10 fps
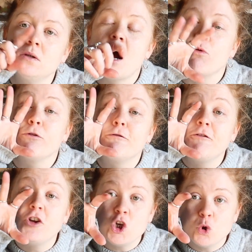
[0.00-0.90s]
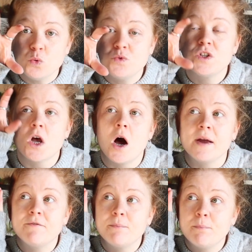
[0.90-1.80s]
I refuse,
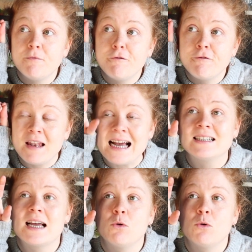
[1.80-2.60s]
I flat